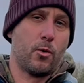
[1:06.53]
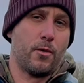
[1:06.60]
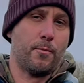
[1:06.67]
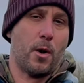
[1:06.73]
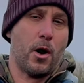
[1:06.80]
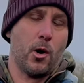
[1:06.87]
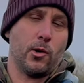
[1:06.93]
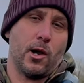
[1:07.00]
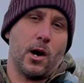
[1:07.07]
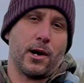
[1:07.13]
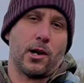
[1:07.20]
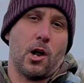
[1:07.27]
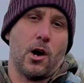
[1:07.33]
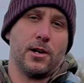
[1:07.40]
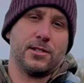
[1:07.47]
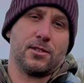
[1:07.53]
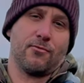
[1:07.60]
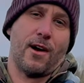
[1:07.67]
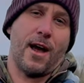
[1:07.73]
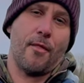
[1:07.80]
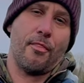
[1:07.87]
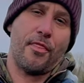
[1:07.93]
with my online clients
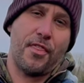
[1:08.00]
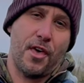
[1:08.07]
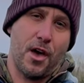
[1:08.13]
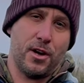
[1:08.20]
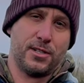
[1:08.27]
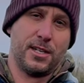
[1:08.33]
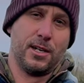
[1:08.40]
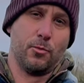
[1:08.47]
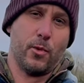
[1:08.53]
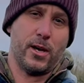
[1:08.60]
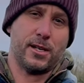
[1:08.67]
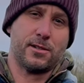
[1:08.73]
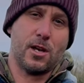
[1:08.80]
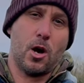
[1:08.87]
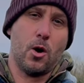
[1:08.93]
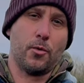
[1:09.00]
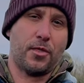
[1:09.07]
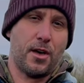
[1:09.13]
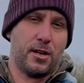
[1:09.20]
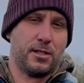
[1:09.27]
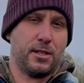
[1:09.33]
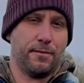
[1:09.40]
around 13 weeks old,
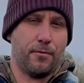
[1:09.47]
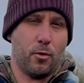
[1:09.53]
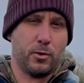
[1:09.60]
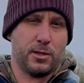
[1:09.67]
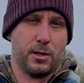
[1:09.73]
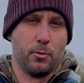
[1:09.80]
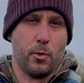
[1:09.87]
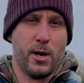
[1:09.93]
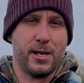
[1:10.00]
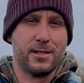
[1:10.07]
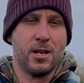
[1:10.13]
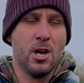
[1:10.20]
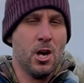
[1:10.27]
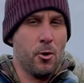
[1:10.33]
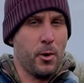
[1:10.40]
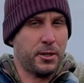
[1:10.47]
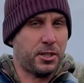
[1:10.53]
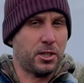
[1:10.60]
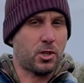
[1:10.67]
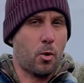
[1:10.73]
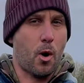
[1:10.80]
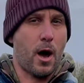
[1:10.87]
13, 14 weeks, which
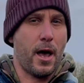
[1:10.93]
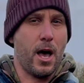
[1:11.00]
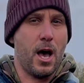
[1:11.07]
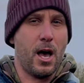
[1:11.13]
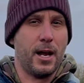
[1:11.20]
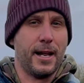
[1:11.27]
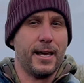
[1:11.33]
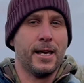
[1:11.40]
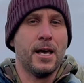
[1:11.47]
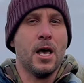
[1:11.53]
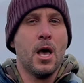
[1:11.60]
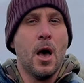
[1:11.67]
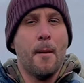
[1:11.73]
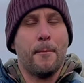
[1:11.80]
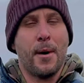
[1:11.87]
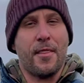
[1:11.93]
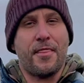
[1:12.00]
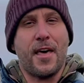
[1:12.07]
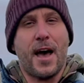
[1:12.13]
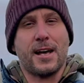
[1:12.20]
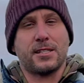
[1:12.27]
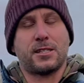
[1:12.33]
is quite early, but
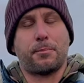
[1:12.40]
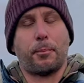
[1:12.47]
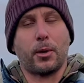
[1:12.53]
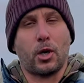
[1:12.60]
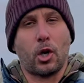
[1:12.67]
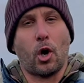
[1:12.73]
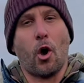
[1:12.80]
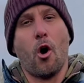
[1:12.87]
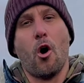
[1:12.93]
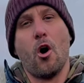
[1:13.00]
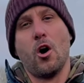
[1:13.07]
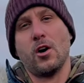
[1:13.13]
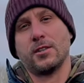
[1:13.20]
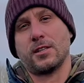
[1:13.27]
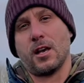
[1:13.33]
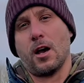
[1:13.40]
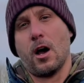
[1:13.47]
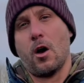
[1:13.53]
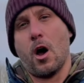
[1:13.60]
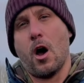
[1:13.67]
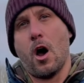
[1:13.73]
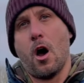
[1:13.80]
that's because
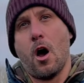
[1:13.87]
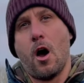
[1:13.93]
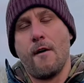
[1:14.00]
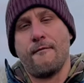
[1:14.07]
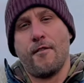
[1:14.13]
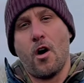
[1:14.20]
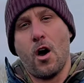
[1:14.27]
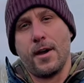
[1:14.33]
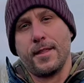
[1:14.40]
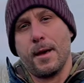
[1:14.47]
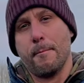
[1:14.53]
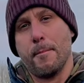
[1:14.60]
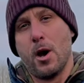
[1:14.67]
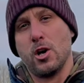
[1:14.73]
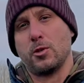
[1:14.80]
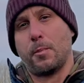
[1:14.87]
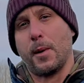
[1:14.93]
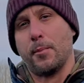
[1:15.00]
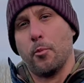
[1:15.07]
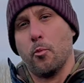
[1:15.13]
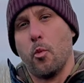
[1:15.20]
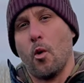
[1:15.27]
I find that most
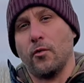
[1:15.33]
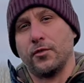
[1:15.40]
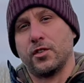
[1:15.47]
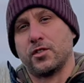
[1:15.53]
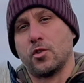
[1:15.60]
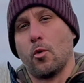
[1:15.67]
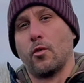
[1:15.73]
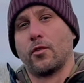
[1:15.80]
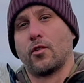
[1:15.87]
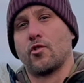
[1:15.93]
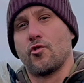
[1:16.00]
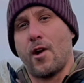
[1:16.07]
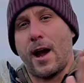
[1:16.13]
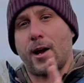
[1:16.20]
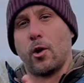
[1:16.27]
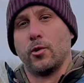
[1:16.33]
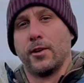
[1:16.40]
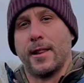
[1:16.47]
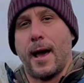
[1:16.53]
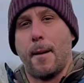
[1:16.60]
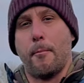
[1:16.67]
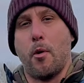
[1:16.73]
people want to sort of crack on at
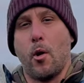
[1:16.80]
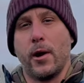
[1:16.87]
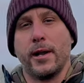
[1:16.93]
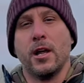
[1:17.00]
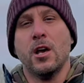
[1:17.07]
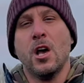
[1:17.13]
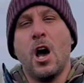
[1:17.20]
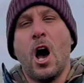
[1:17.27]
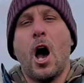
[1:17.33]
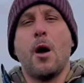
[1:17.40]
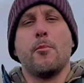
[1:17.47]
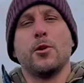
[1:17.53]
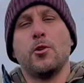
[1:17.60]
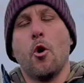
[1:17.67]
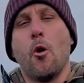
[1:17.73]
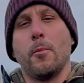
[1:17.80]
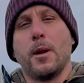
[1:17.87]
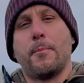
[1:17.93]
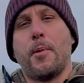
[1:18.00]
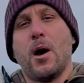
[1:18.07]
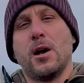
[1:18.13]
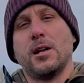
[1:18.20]
that point. I would normally
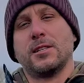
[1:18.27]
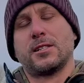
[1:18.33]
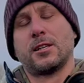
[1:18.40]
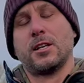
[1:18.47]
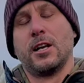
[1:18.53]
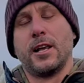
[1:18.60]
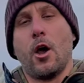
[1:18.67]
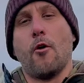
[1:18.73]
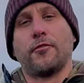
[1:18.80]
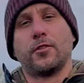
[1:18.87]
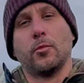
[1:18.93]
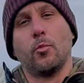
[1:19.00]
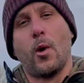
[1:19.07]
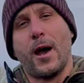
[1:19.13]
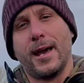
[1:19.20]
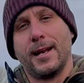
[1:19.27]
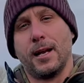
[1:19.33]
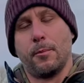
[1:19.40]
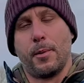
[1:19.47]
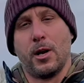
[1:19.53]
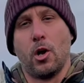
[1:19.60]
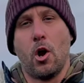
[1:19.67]
personally often wait a
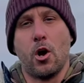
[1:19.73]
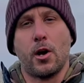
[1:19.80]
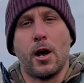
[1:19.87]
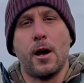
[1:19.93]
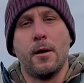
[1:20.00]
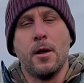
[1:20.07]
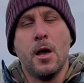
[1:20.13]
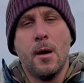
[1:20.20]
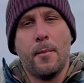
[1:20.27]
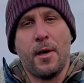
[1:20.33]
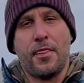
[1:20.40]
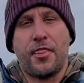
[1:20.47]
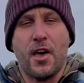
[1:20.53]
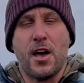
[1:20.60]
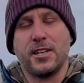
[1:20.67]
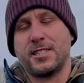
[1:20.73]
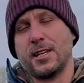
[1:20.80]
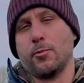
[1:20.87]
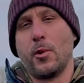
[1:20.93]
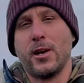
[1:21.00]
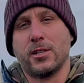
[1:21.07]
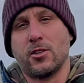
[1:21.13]
little bit longer, but
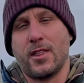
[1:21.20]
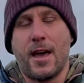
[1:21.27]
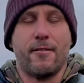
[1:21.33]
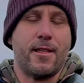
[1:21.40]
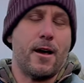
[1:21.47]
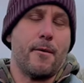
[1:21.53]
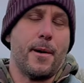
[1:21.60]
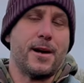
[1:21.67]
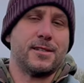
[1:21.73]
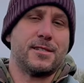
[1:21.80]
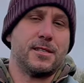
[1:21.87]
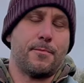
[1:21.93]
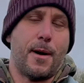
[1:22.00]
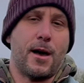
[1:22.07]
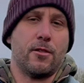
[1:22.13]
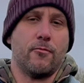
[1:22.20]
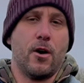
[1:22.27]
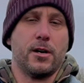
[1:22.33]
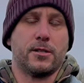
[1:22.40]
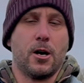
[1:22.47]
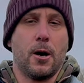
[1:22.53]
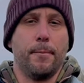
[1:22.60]
13 weeks or there or thereabouts is about the
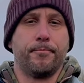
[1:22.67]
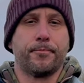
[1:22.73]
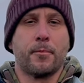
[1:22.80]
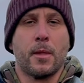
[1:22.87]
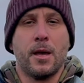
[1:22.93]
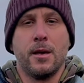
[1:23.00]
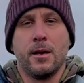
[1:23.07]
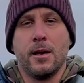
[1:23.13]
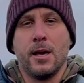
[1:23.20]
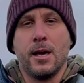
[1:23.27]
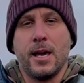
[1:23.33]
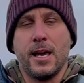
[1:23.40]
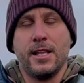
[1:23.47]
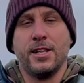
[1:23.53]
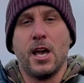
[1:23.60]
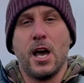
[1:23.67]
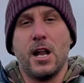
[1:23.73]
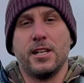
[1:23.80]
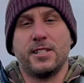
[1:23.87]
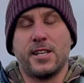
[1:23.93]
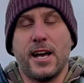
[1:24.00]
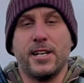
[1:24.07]
right time in the
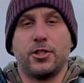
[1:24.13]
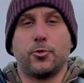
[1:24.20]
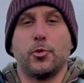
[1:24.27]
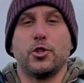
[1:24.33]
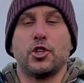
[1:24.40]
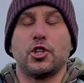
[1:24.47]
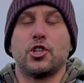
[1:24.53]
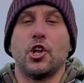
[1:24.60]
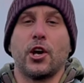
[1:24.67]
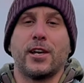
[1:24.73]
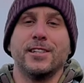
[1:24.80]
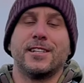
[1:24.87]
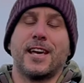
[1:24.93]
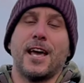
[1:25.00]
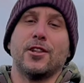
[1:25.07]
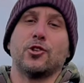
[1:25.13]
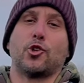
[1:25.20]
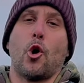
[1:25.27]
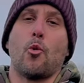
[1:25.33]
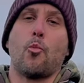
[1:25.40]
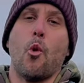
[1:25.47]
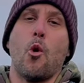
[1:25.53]
early stages, we're just looking to get the
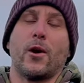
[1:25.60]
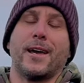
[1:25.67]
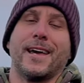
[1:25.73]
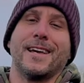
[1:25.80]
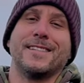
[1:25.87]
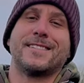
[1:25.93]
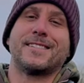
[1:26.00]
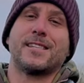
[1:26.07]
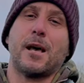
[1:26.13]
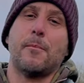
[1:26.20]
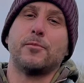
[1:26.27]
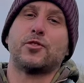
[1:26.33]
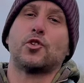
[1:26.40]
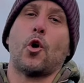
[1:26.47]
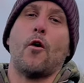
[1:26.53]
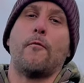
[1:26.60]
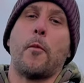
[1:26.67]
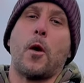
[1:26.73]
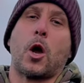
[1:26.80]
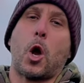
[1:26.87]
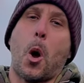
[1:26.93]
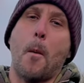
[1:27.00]
dog walking in some sort of
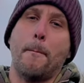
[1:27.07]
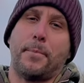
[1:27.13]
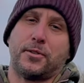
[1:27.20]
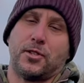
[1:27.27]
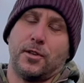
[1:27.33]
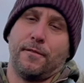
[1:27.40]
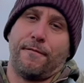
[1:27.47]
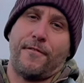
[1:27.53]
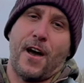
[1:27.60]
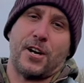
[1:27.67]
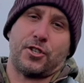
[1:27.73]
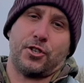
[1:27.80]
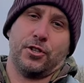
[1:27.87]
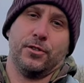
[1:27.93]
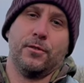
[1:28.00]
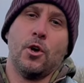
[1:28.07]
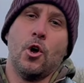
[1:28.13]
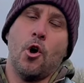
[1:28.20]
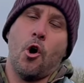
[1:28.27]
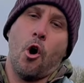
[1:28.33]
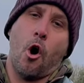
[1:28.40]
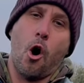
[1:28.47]
competent fashion
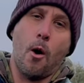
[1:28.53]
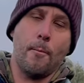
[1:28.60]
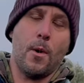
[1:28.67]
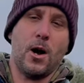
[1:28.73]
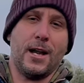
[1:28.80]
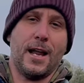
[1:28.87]
on my